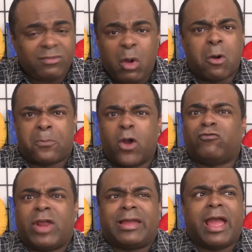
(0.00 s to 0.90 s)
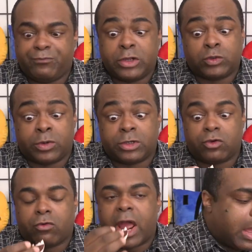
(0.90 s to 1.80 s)
or birthday cake. This one is
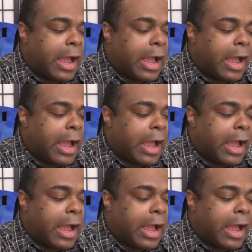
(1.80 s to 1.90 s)
great.